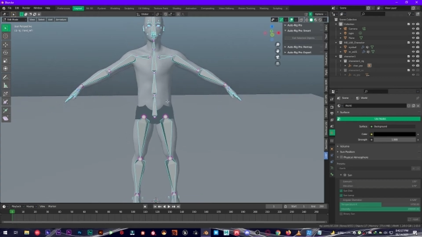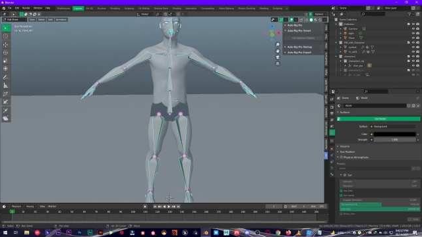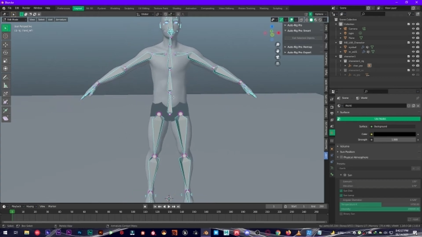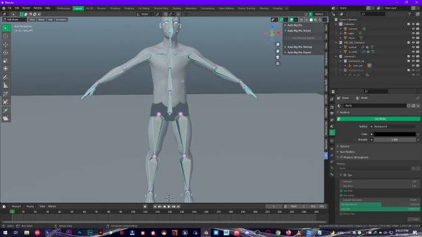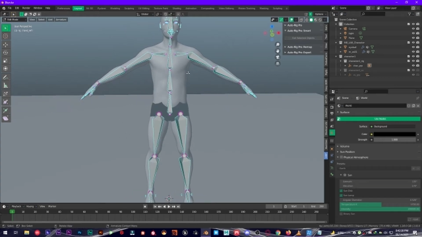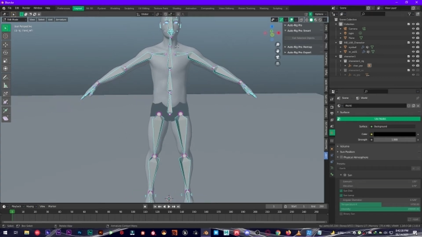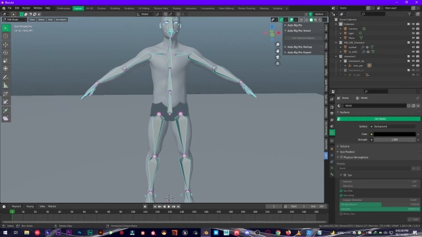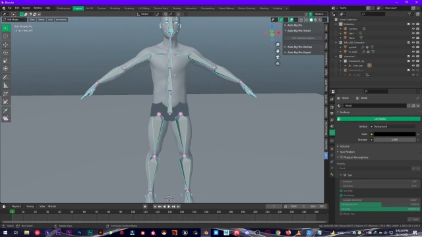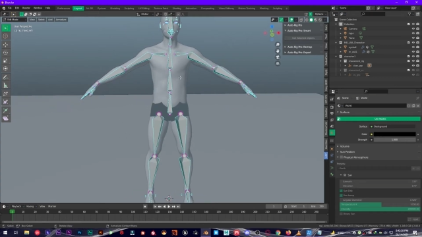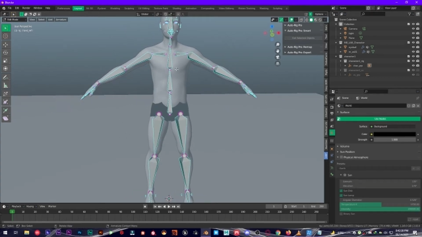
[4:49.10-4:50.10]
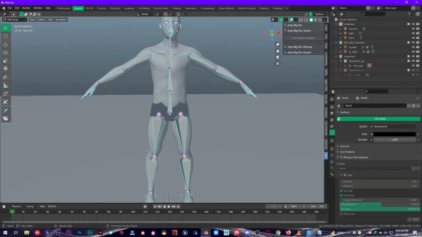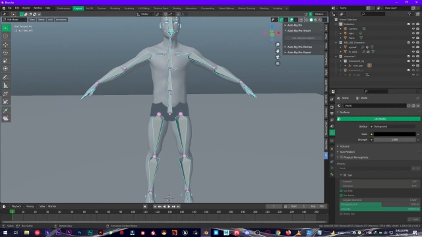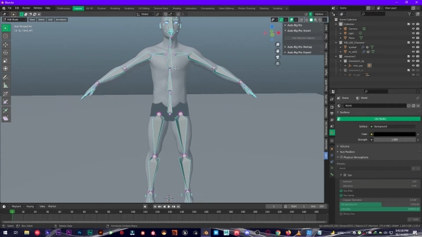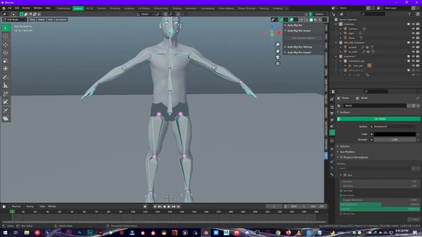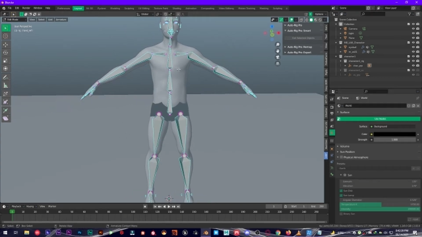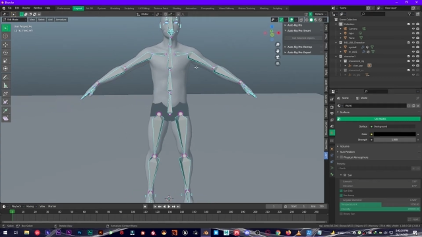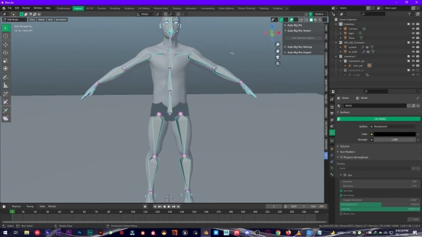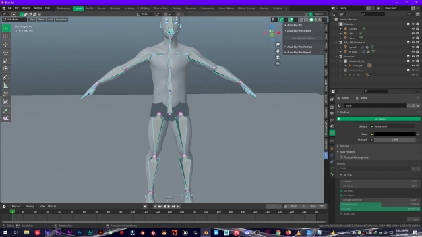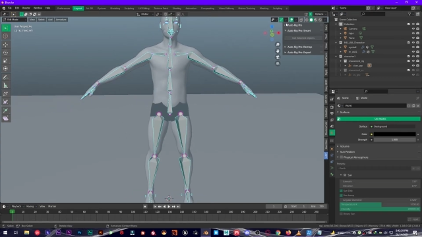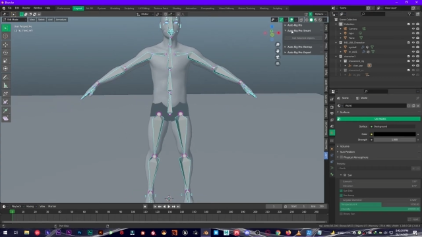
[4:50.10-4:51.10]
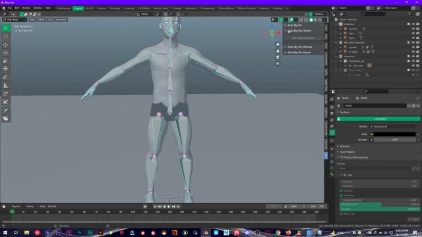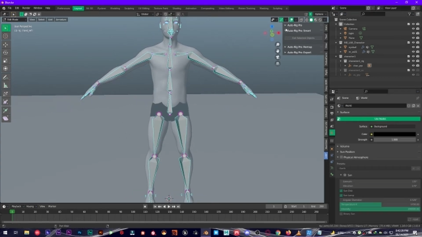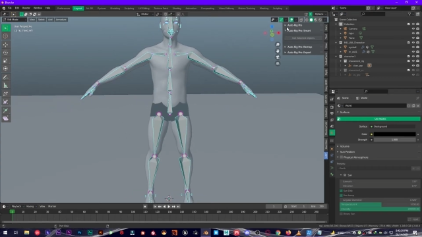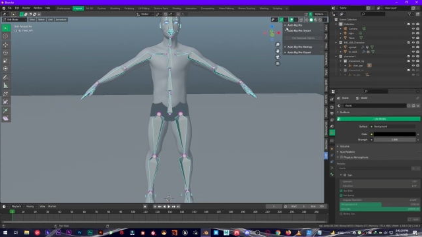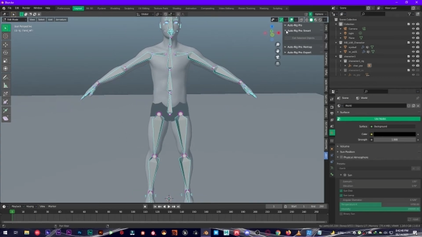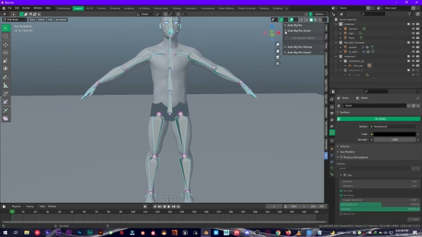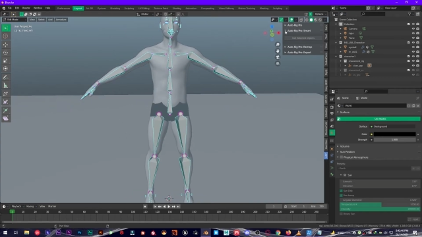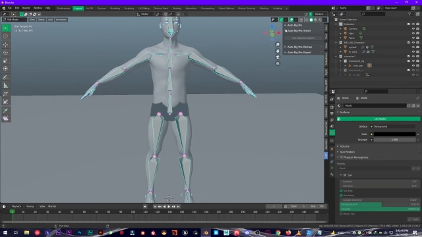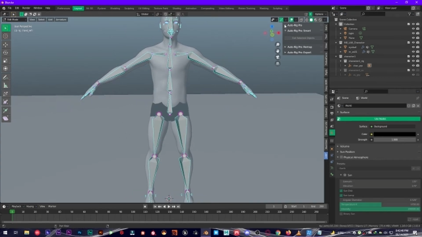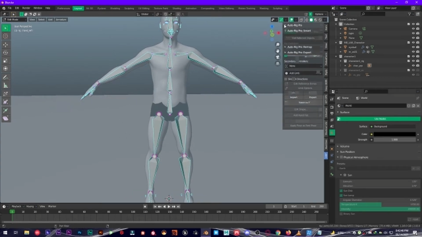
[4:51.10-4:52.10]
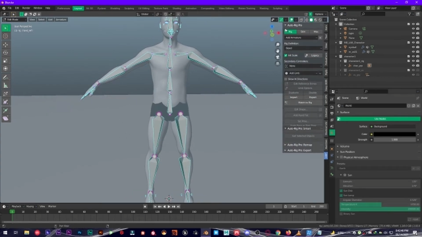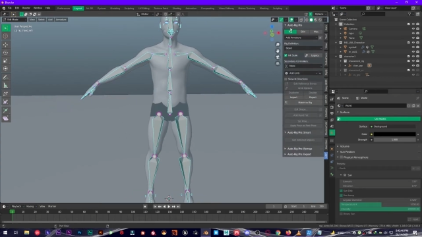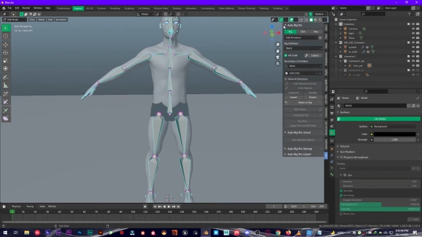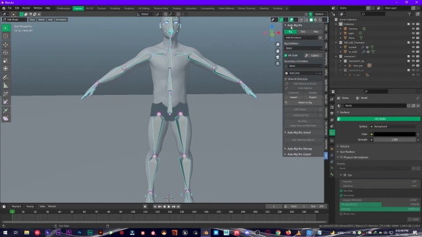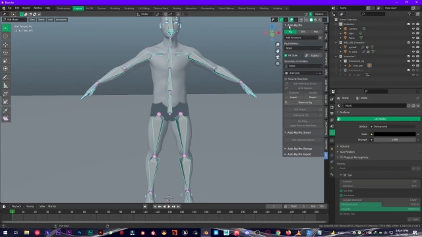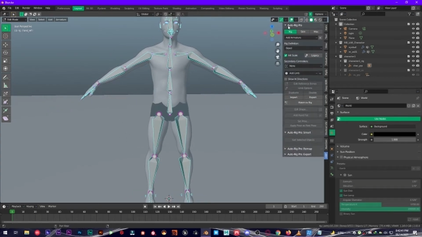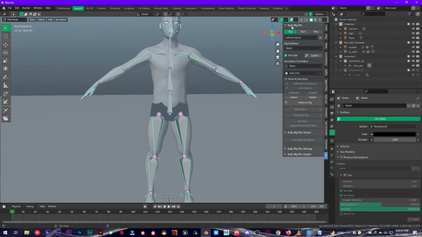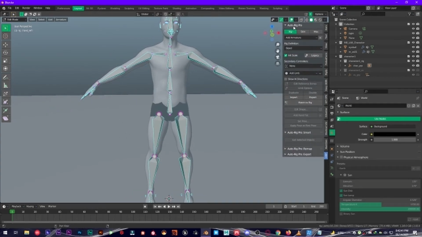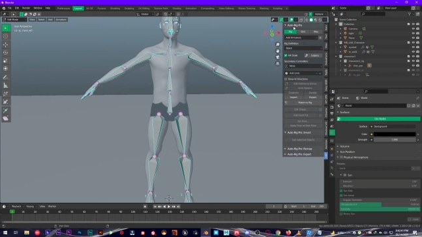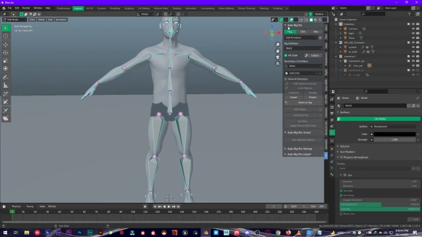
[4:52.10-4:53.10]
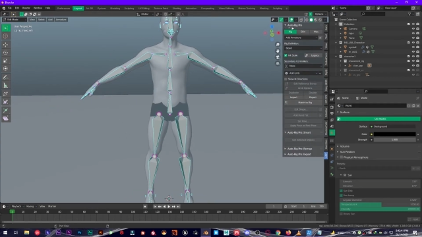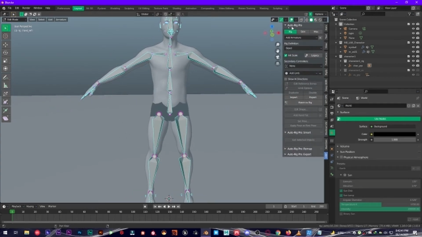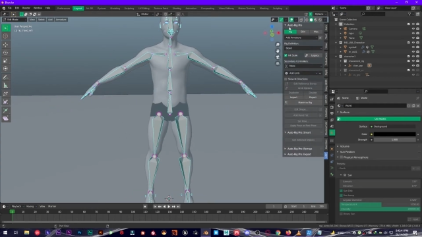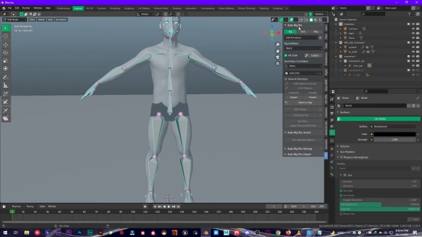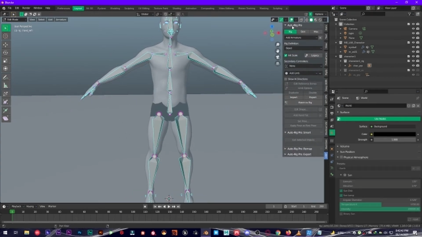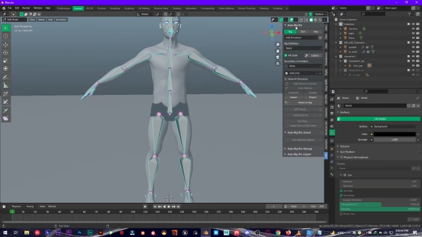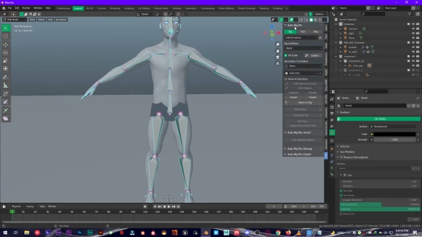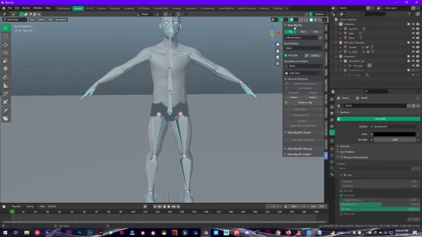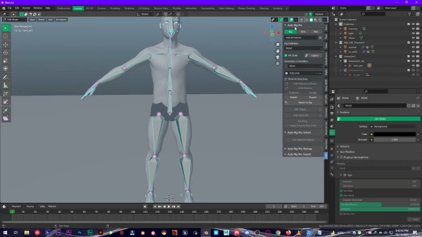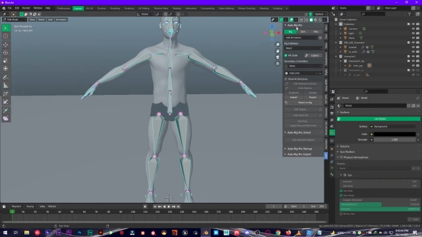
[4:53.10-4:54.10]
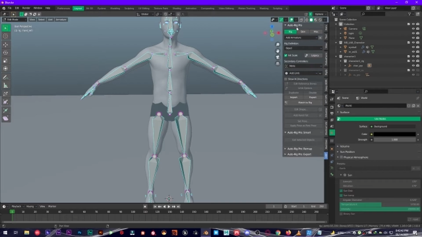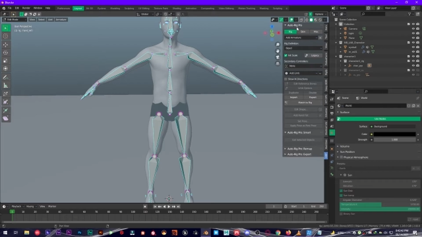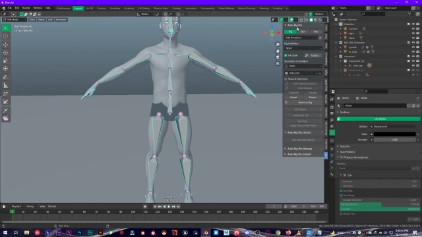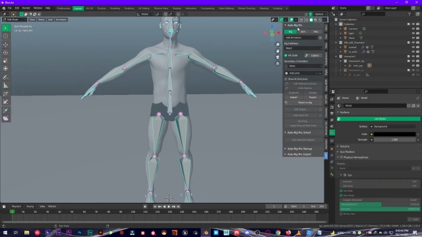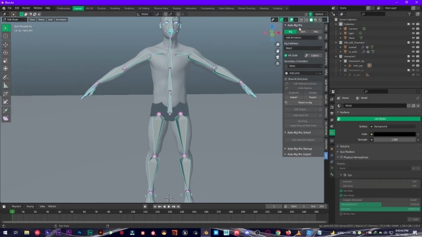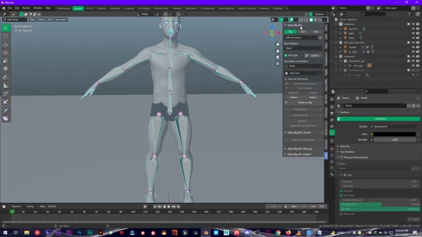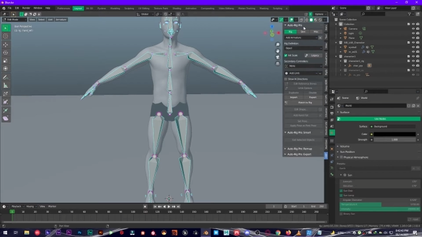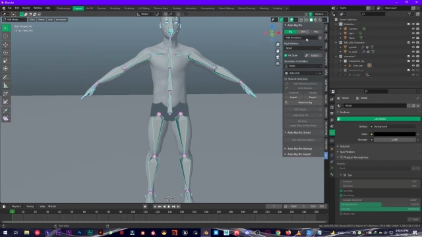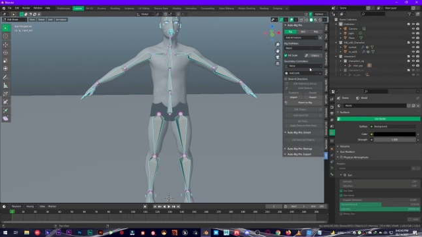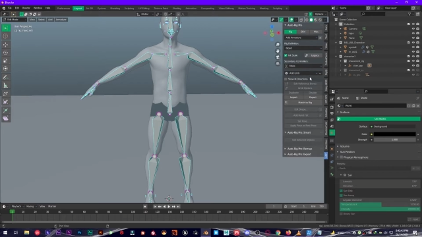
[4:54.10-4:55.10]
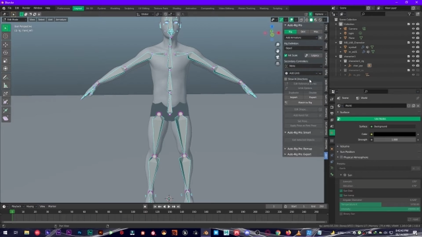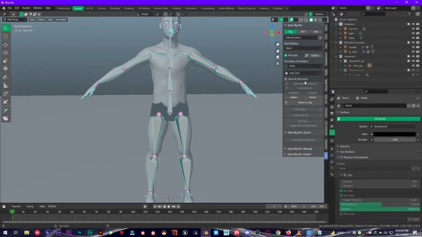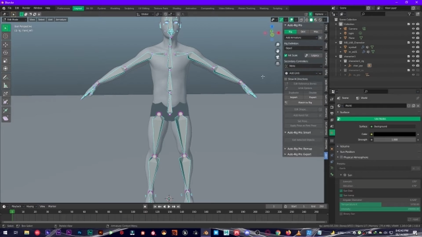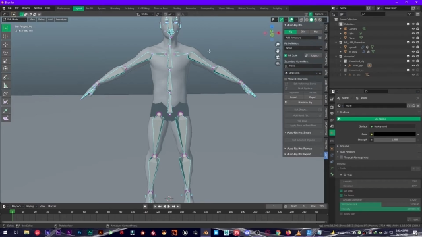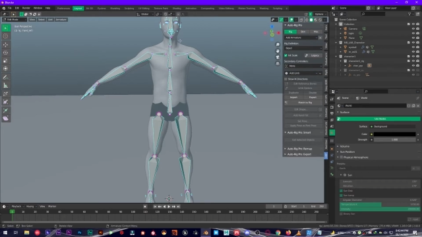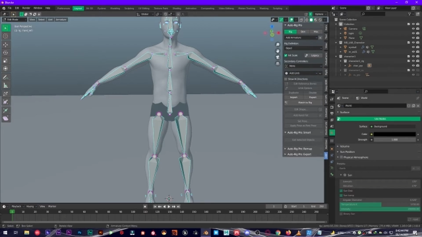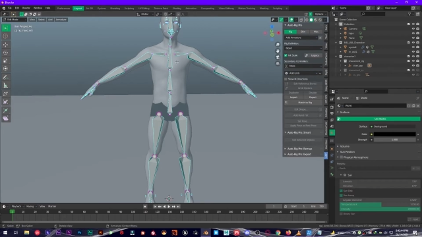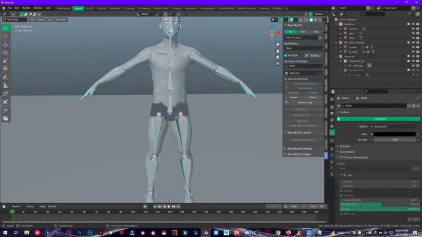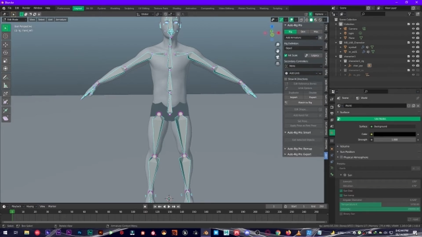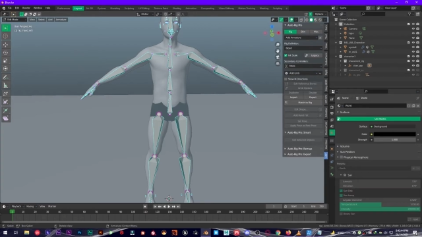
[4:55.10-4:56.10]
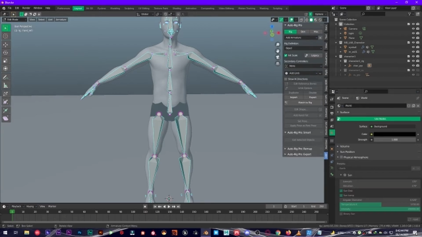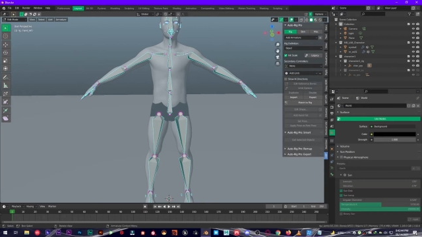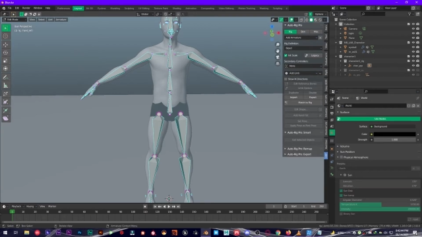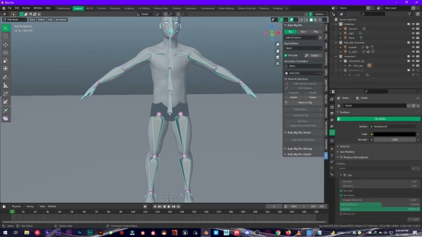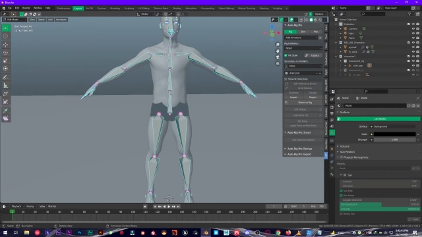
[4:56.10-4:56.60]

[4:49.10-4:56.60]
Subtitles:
No face is visible, so there are no lips to read.